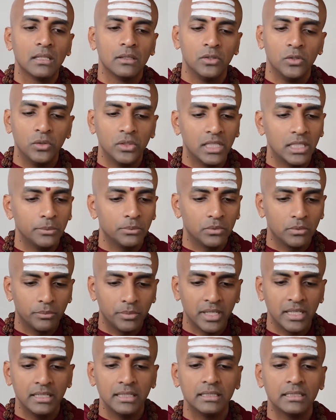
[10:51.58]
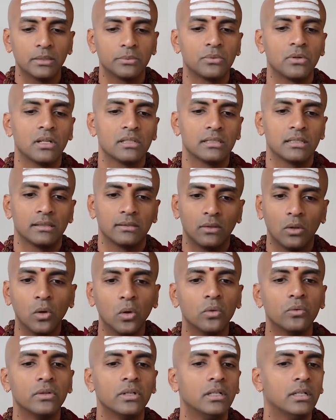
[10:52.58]
You keep repeating the process
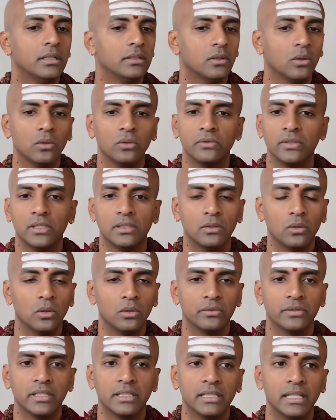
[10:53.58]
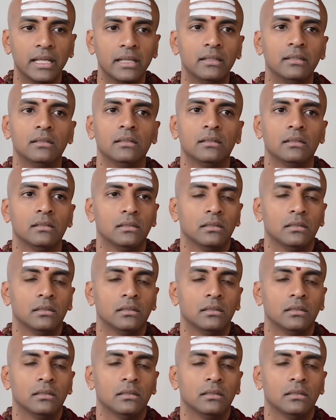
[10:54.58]
over and over and over again.